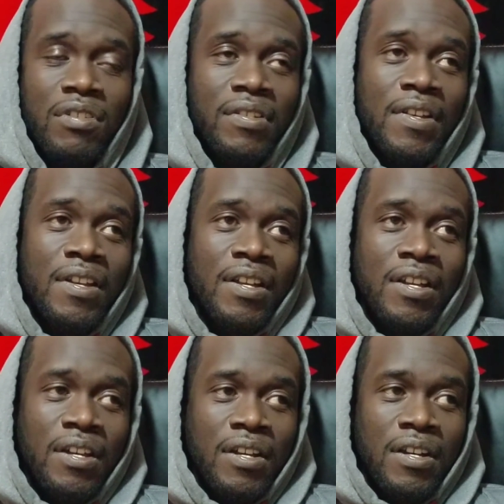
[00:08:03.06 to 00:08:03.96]
bro.
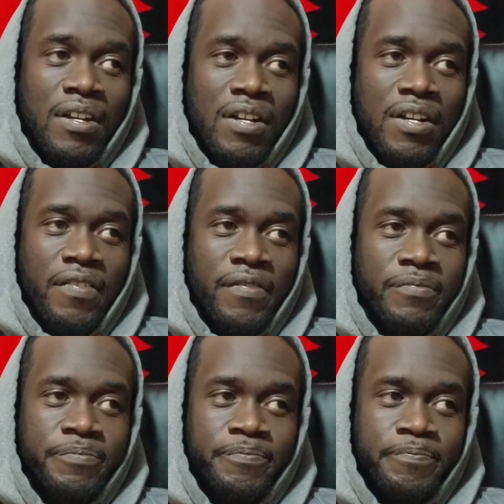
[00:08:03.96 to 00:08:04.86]
Uh,
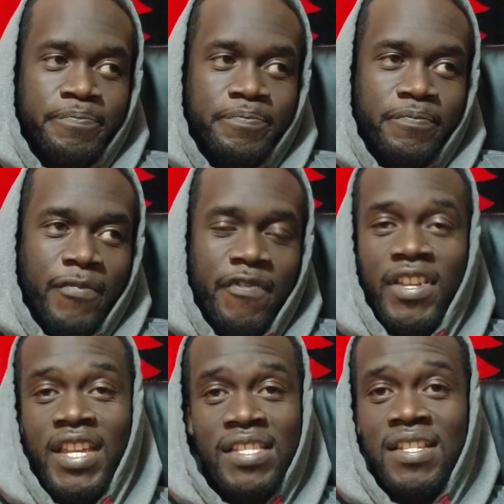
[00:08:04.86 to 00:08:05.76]
if
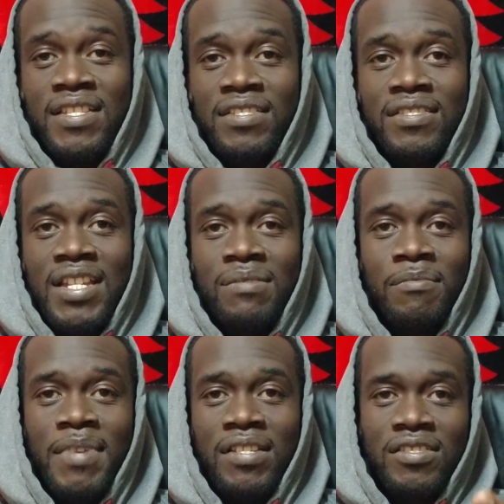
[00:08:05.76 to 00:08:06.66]
you ain't got nothing else to tell
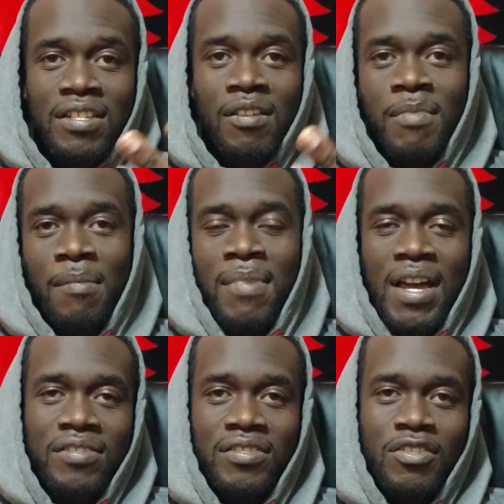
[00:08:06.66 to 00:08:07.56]
them about, let's talk about
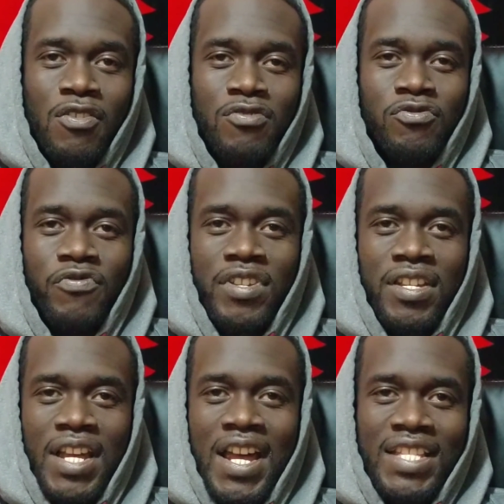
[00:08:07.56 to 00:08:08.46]
boxing. Cardinal
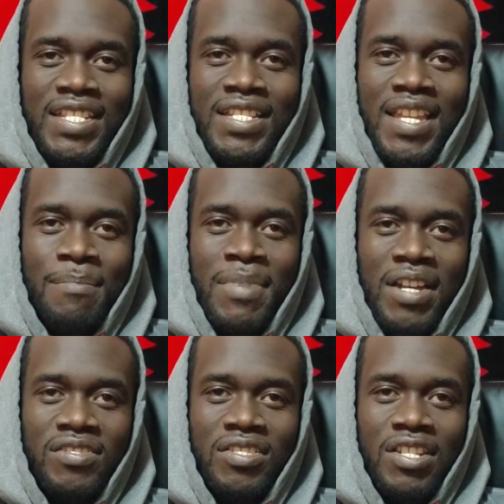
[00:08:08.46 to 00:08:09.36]
Red, Ali Land
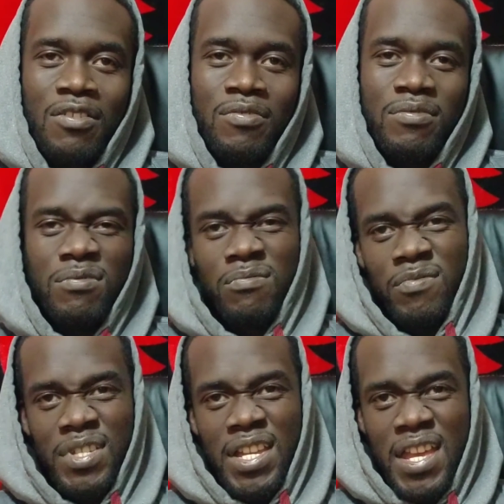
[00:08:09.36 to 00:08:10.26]
Boxing Talk. We